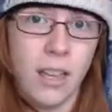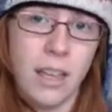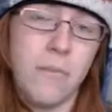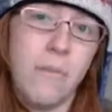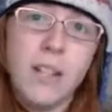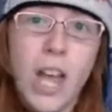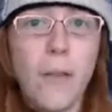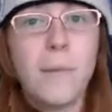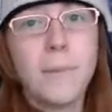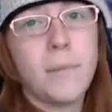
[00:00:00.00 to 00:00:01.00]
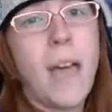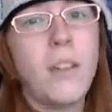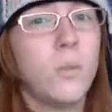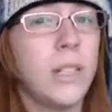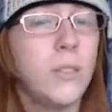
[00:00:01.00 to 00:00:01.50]
in Mitch Albom's
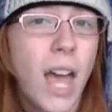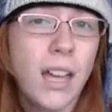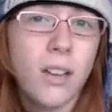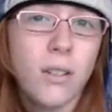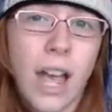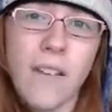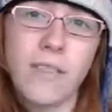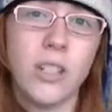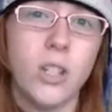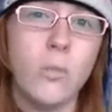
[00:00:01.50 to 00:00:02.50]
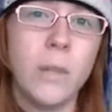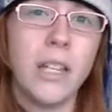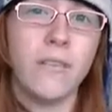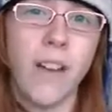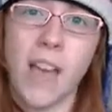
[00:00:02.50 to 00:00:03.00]
mind, when you die and go to heaven, you
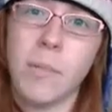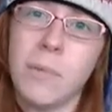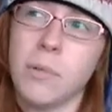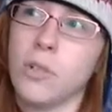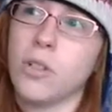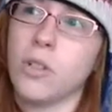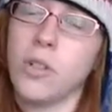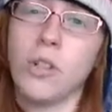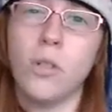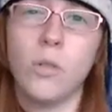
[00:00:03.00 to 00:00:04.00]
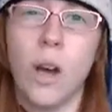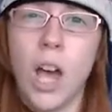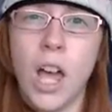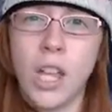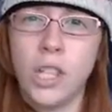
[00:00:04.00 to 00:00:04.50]
meet 5 people who
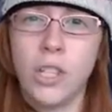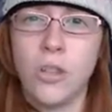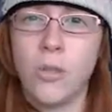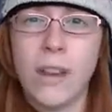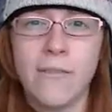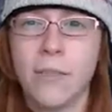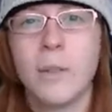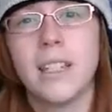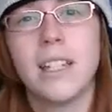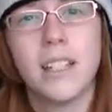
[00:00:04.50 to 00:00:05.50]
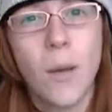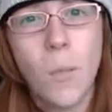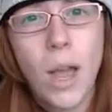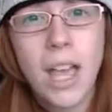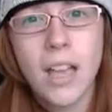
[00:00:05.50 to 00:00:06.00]
you influenced in
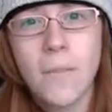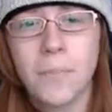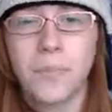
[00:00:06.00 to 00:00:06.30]
some way.